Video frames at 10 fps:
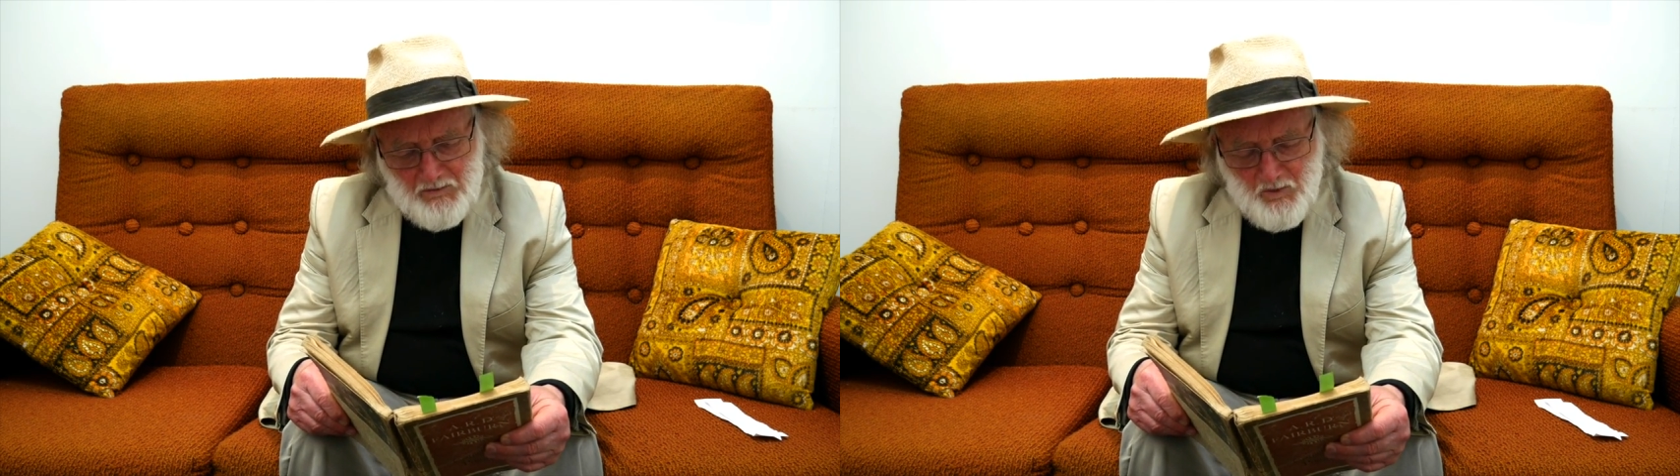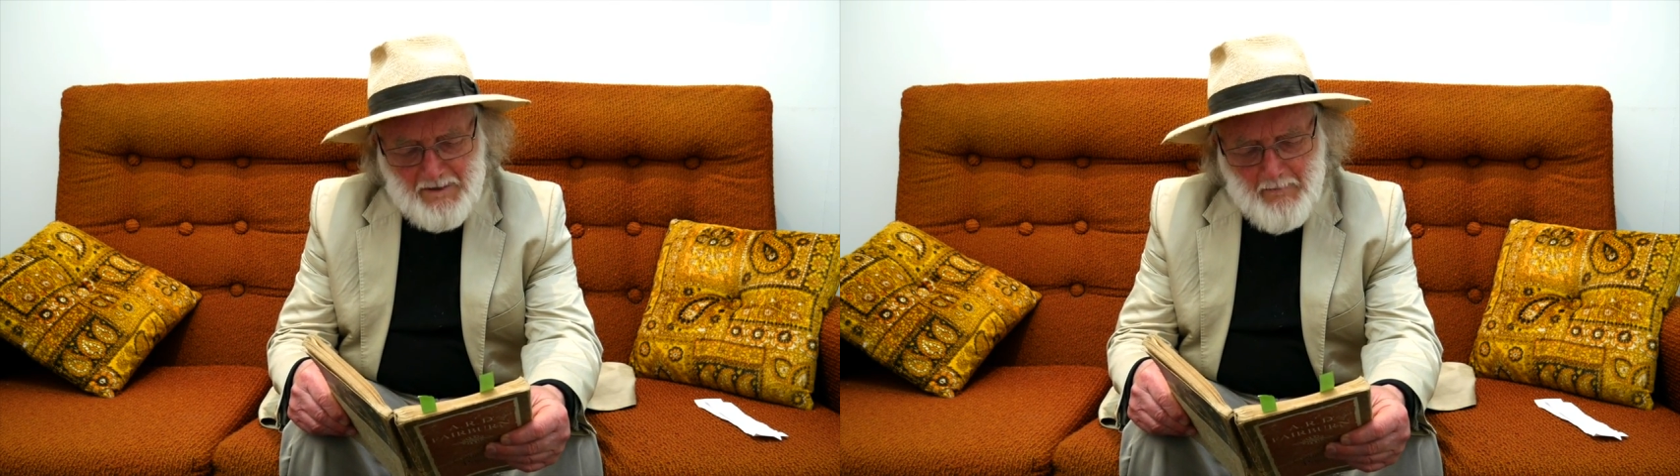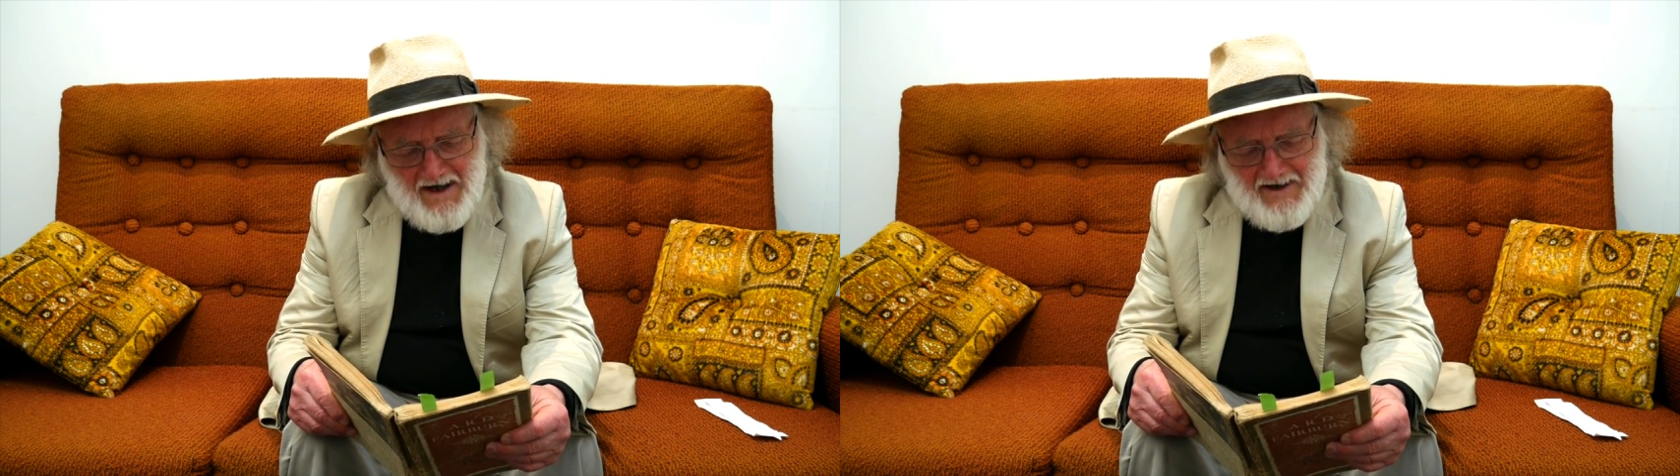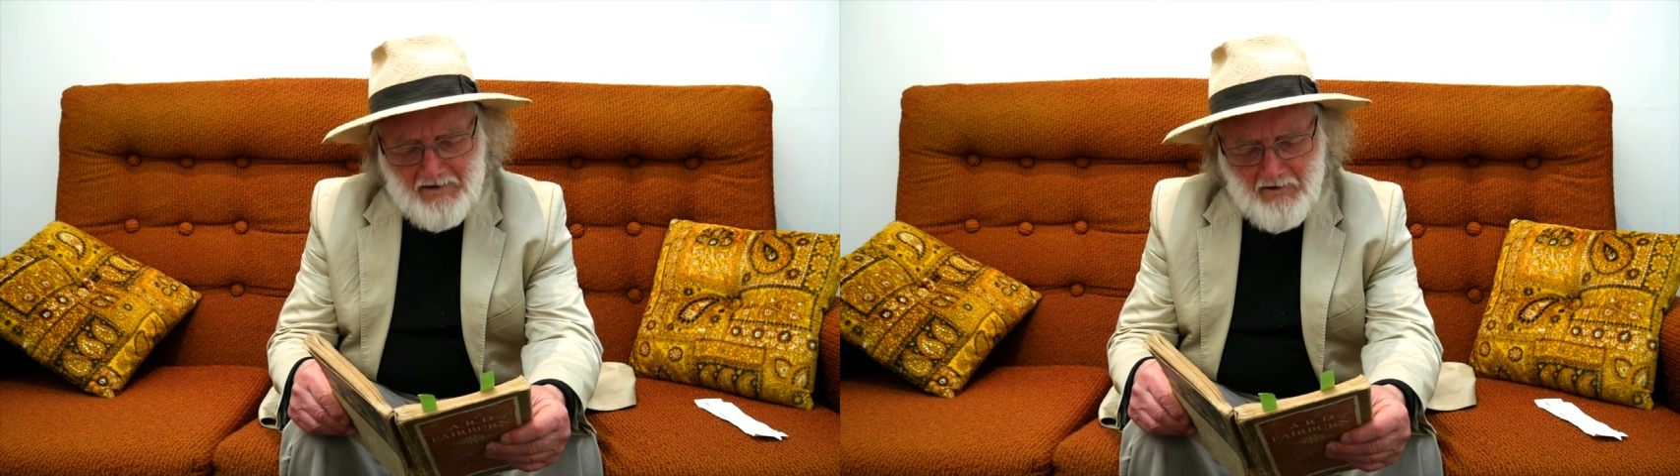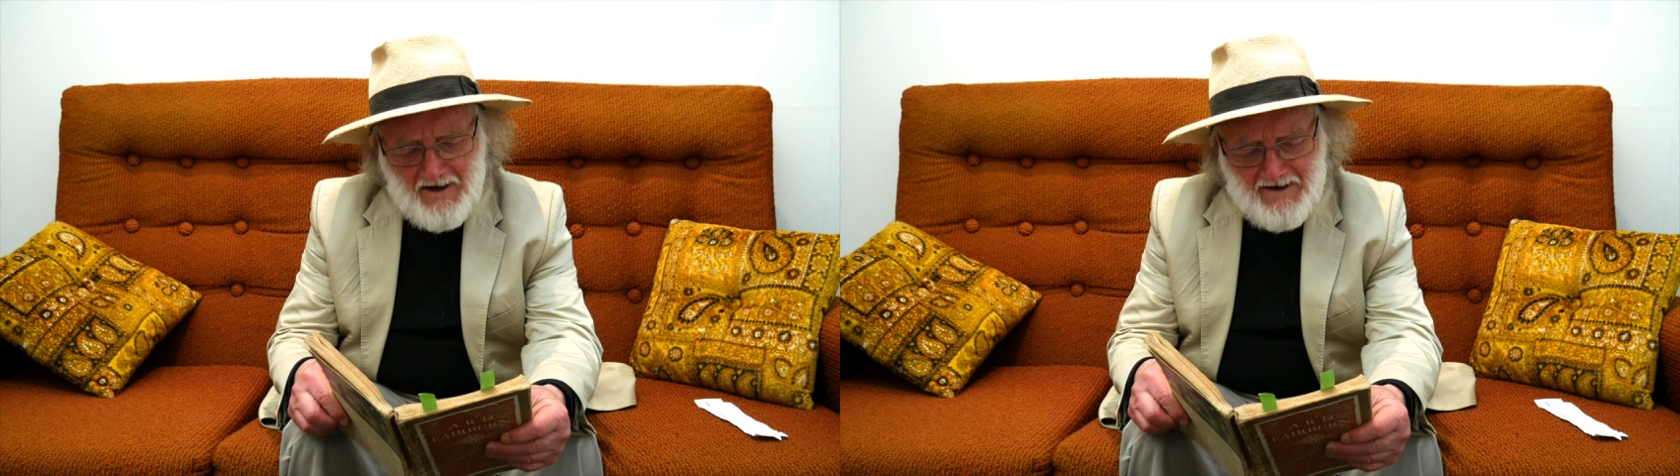We mate
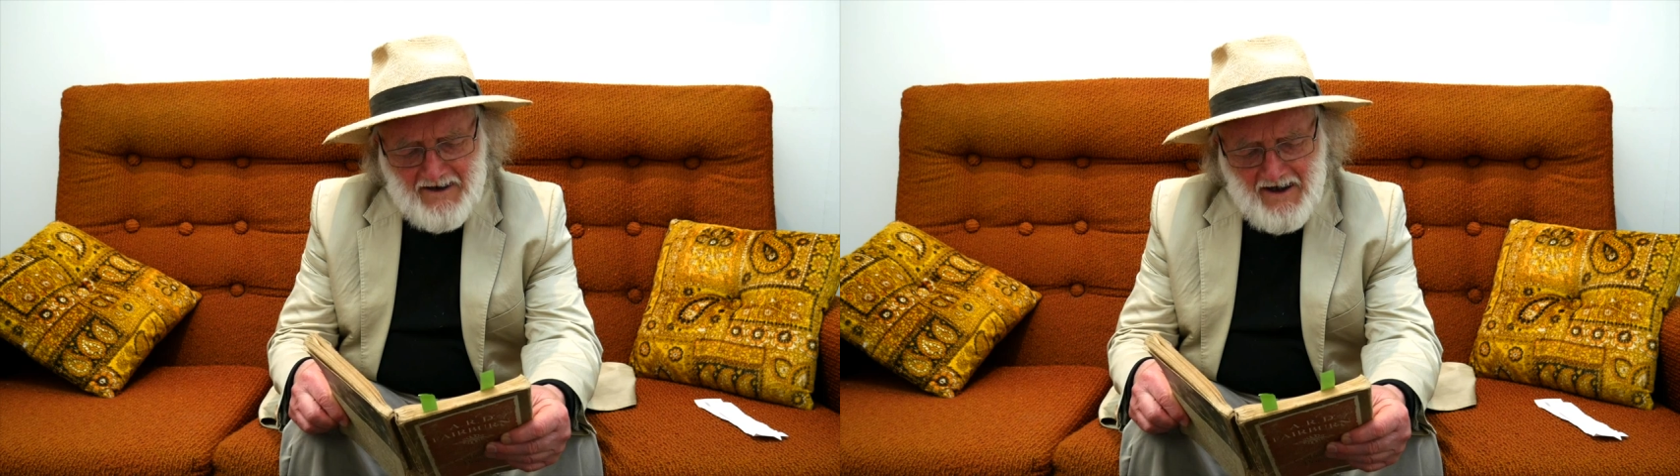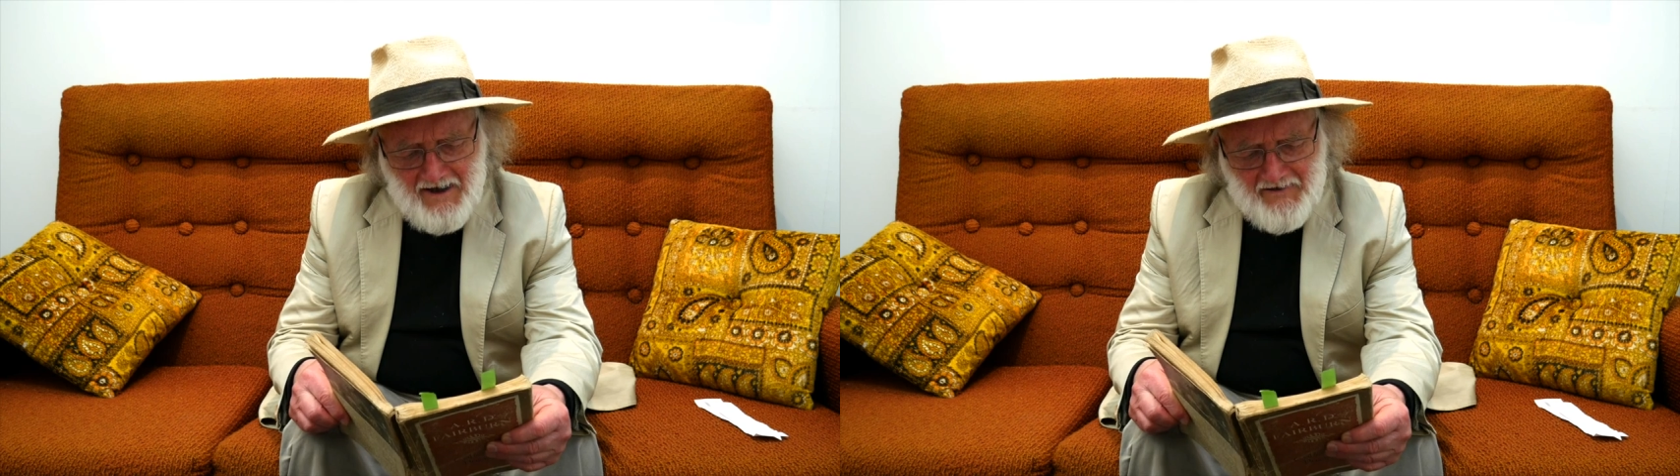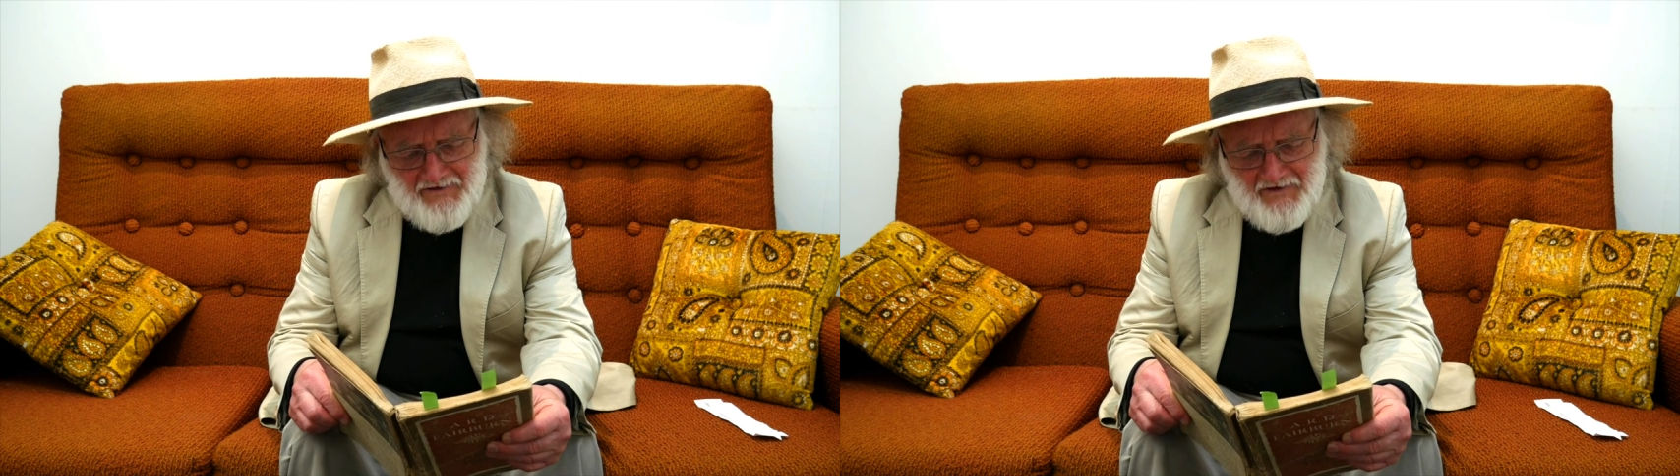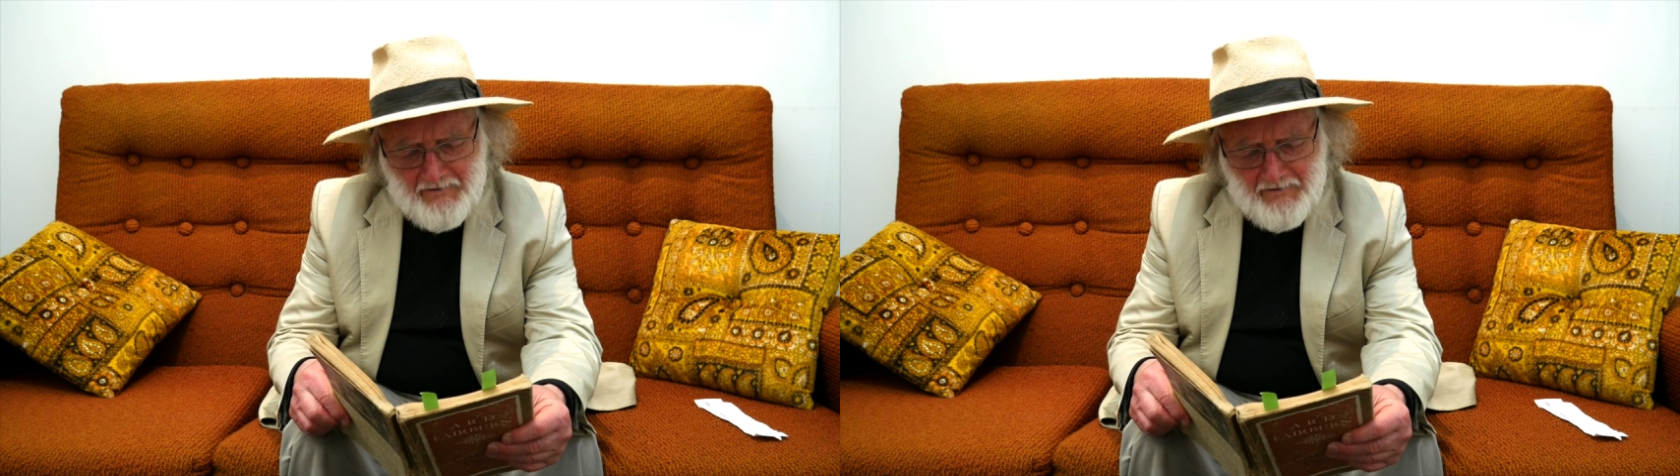like cats